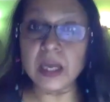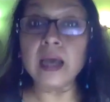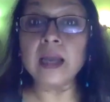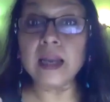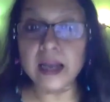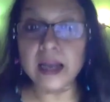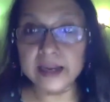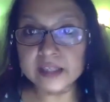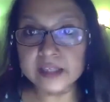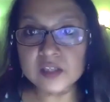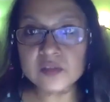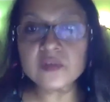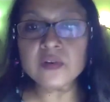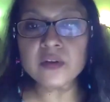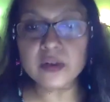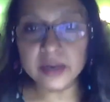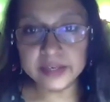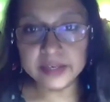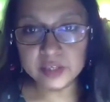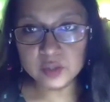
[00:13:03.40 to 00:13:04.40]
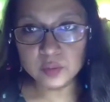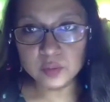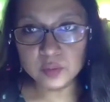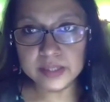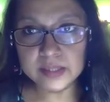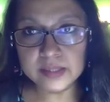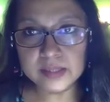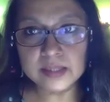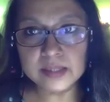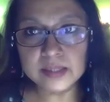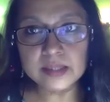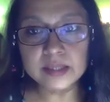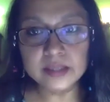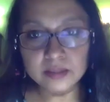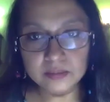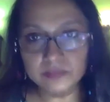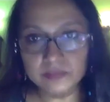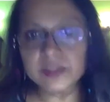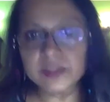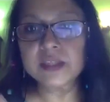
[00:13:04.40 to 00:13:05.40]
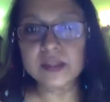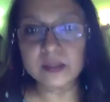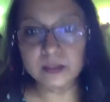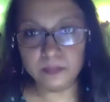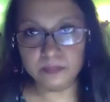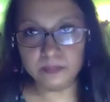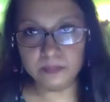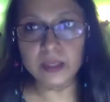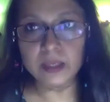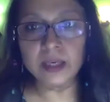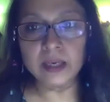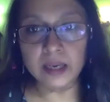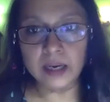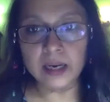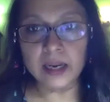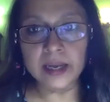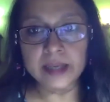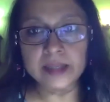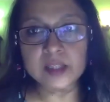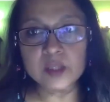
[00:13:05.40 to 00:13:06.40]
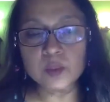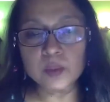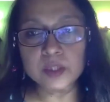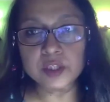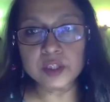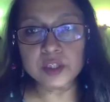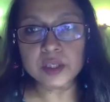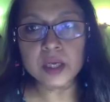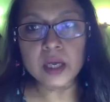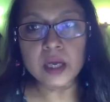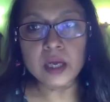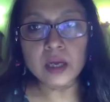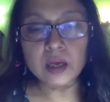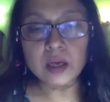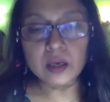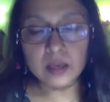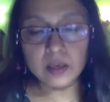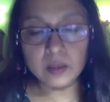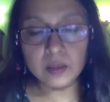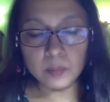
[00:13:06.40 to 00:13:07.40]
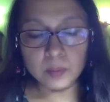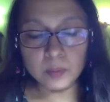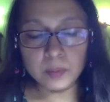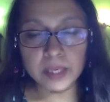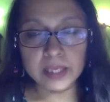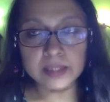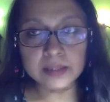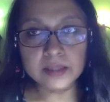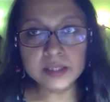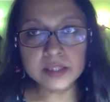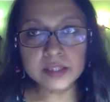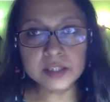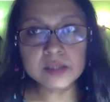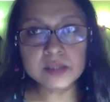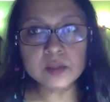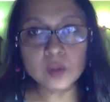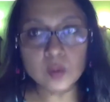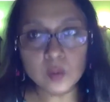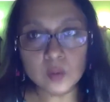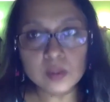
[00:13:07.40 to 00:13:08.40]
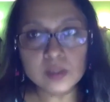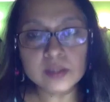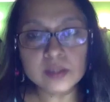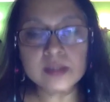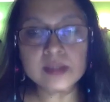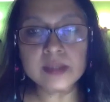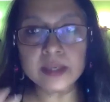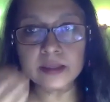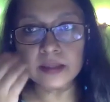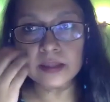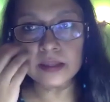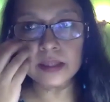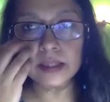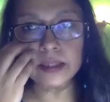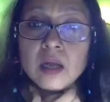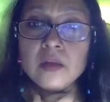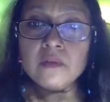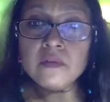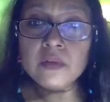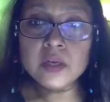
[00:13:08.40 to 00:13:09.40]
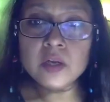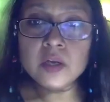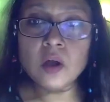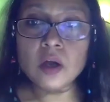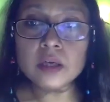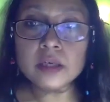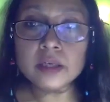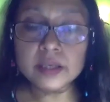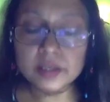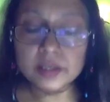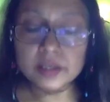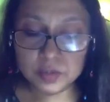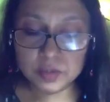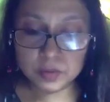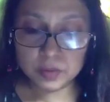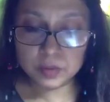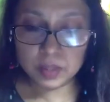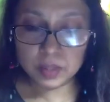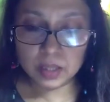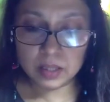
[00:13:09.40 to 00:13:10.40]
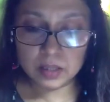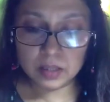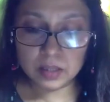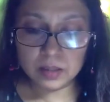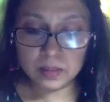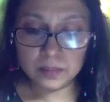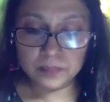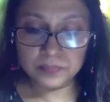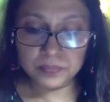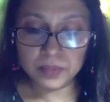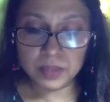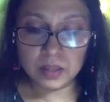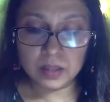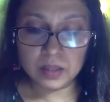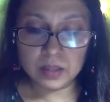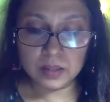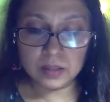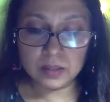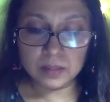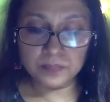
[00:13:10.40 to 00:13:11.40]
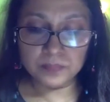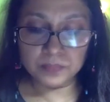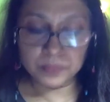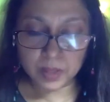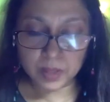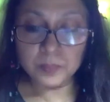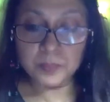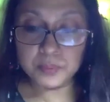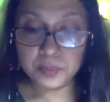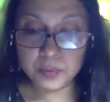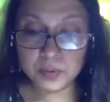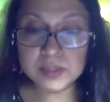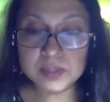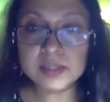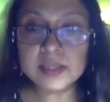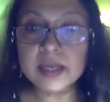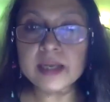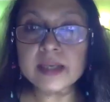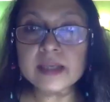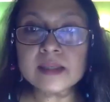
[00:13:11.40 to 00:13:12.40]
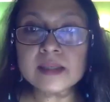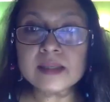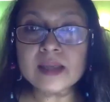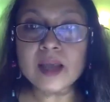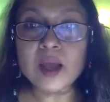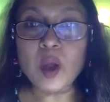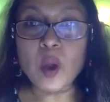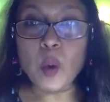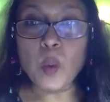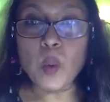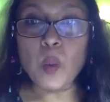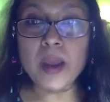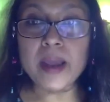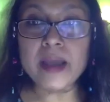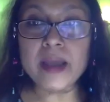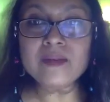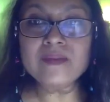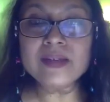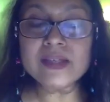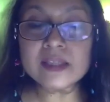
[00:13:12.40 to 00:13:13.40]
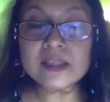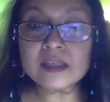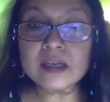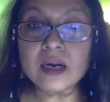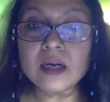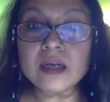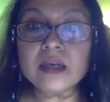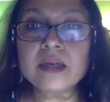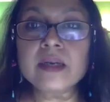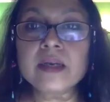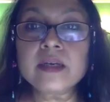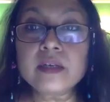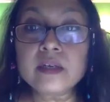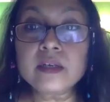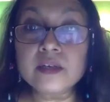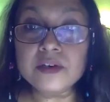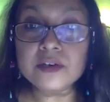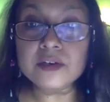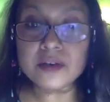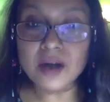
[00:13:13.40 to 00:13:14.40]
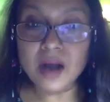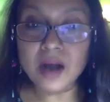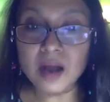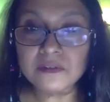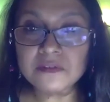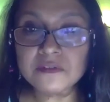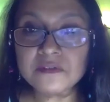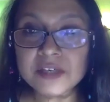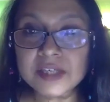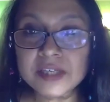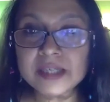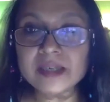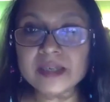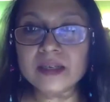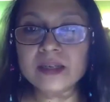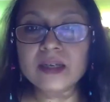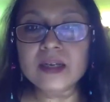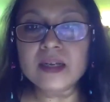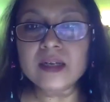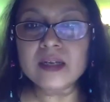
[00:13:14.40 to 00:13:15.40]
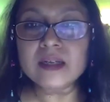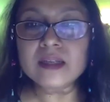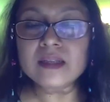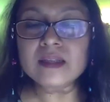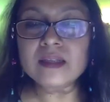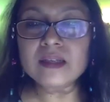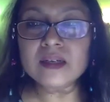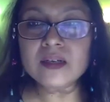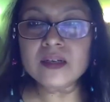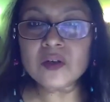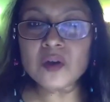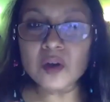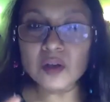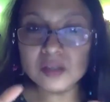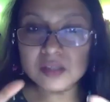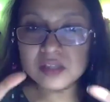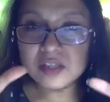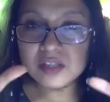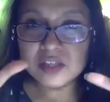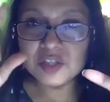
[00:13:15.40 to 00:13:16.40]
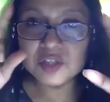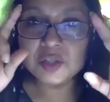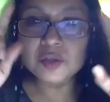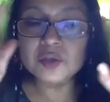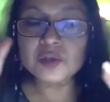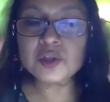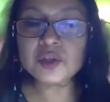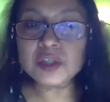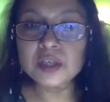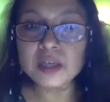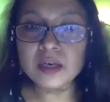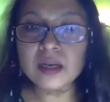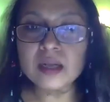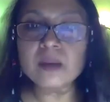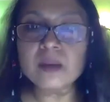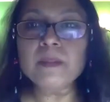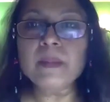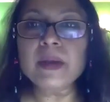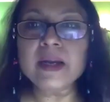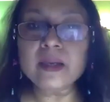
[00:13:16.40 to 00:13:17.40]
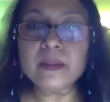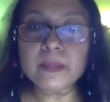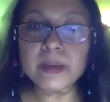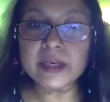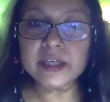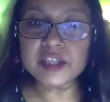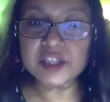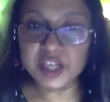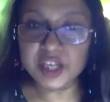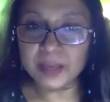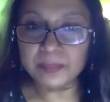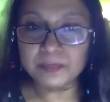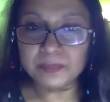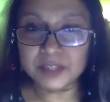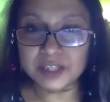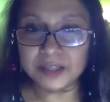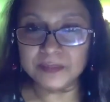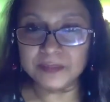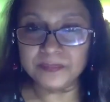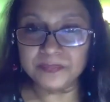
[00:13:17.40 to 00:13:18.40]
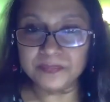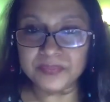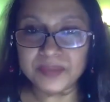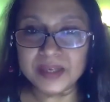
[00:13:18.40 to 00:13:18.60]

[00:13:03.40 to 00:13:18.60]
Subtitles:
Alliance for Right to ECD, which is an alliance which Mobile Creches holds the secretariat. We got into a process where we started drafting the constitutional amendment chapter,